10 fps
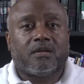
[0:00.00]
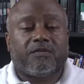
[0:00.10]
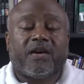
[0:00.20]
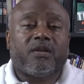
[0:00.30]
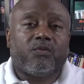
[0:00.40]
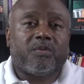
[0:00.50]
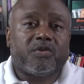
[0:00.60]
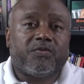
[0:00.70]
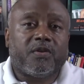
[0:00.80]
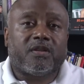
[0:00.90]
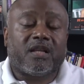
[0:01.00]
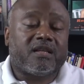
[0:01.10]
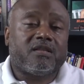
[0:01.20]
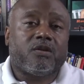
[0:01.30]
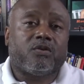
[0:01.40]
find a woman's feeling.
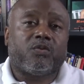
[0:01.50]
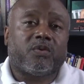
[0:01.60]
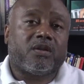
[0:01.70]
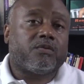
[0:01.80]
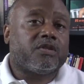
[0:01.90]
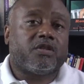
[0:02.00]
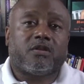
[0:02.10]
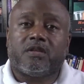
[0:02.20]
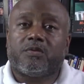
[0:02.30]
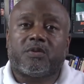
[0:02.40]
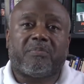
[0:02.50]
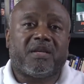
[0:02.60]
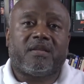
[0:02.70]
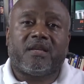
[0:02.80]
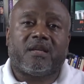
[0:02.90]
Like I told you, when I was younger, it was a
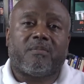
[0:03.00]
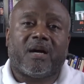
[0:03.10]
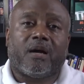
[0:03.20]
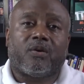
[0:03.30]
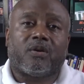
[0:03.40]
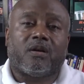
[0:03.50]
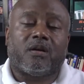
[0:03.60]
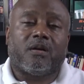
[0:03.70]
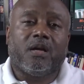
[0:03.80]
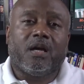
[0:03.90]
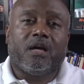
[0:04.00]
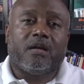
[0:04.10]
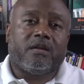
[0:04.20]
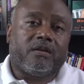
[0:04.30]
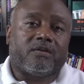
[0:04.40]
big thing about, uh,
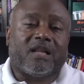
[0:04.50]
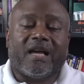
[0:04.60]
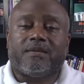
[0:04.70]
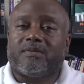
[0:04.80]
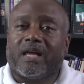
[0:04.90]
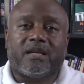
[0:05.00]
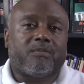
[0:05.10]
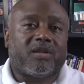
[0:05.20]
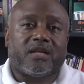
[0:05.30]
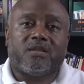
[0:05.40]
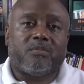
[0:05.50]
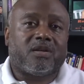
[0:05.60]
you know, light, light complexion